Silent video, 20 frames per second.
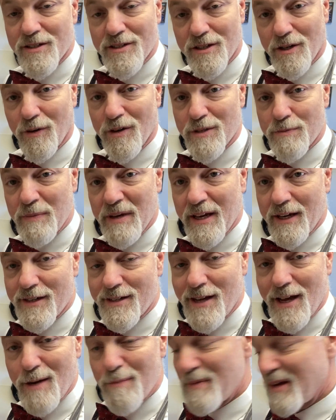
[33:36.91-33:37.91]
So it's
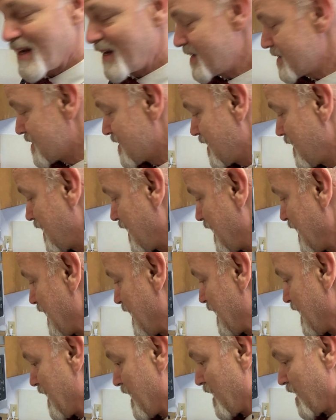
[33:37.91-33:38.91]
been 10 minutes
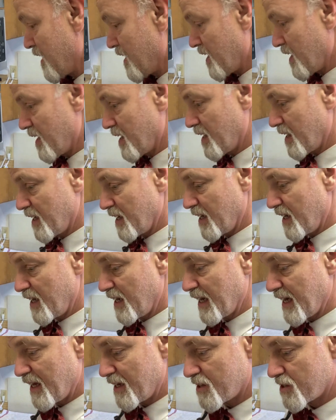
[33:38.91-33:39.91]
and
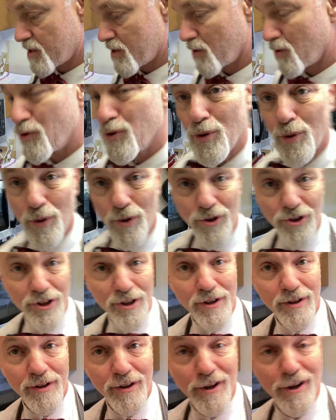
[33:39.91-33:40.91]
it has
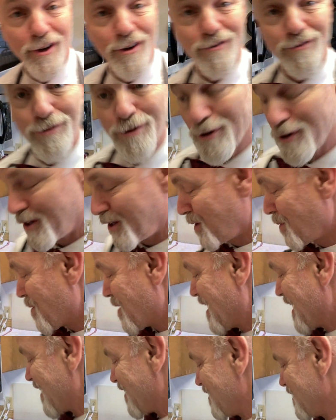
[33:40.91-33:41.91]
cooled for a
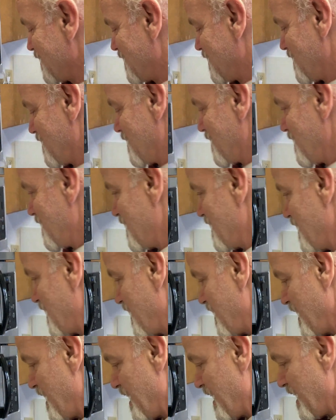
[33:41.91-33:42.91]
little while
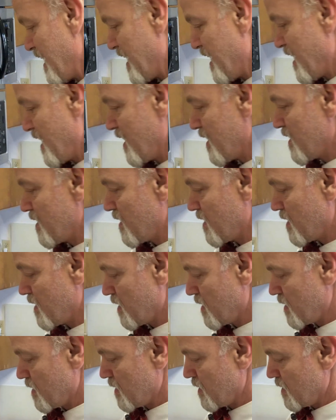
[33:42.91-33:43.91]
and
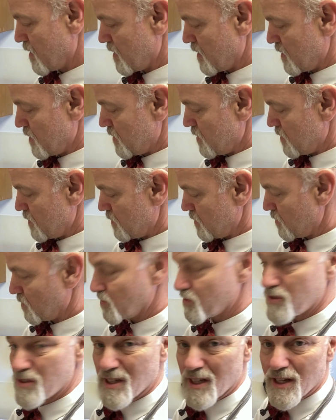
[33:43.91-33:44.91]
you
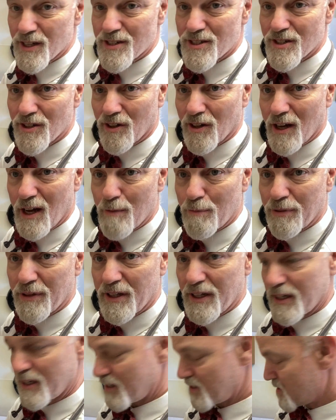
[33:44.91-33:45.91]
can see it's still got
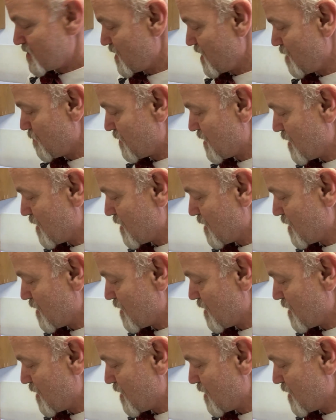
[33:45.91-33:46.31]
plenty of steam